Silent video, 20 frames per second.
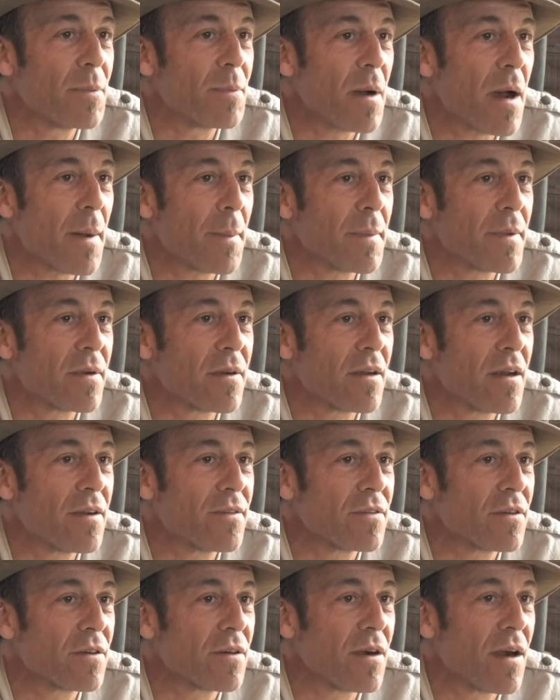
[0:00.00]
popular
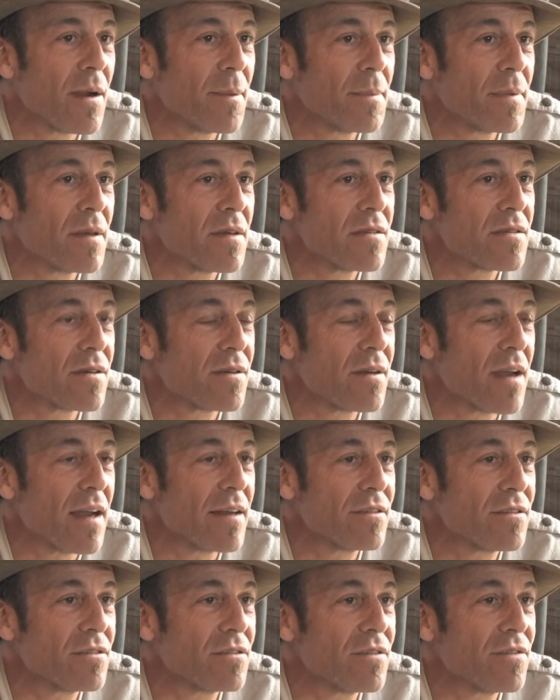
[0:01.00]
cover crop because they're
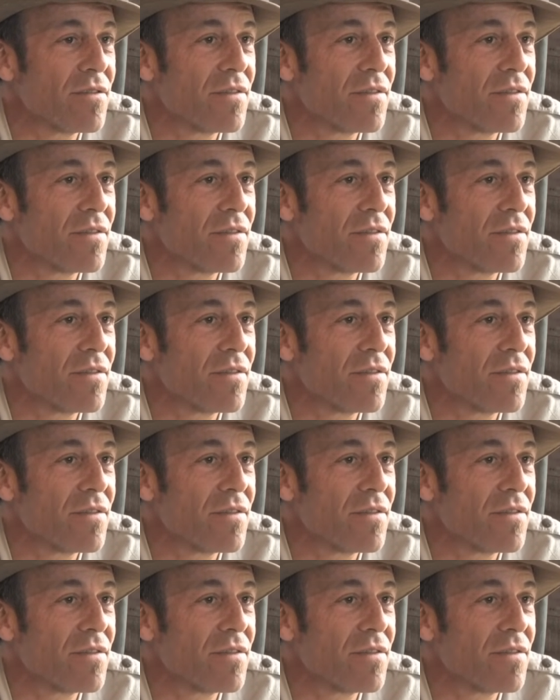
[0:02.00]
nitrogen